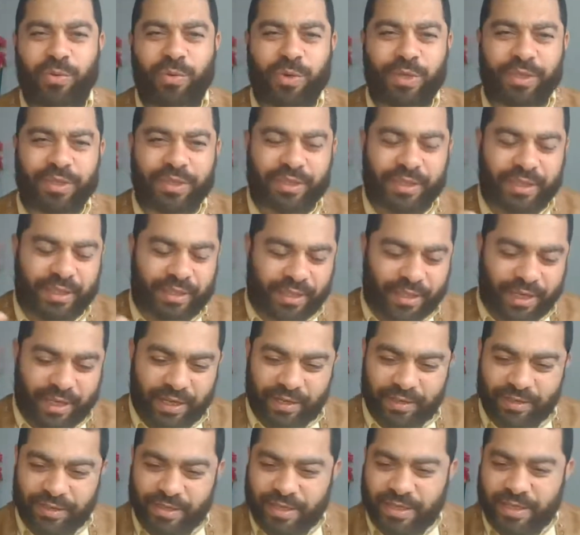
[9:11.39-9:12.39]
with
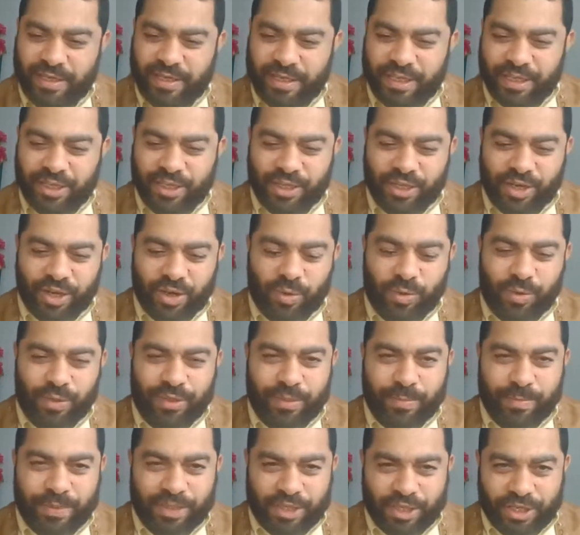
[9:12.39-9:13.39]
the, you know, with
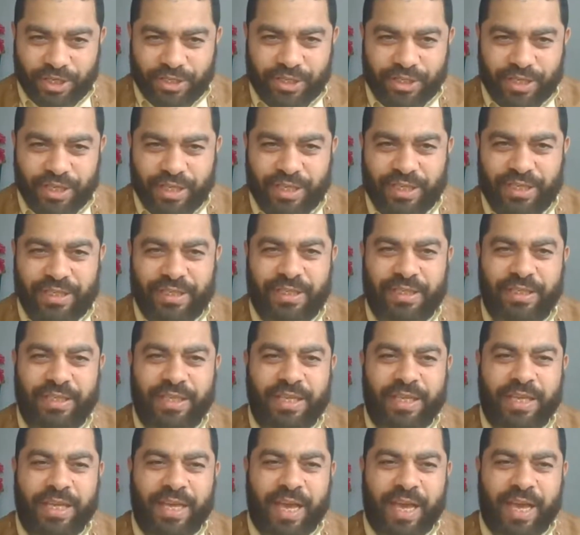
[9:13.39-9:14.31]
the magician.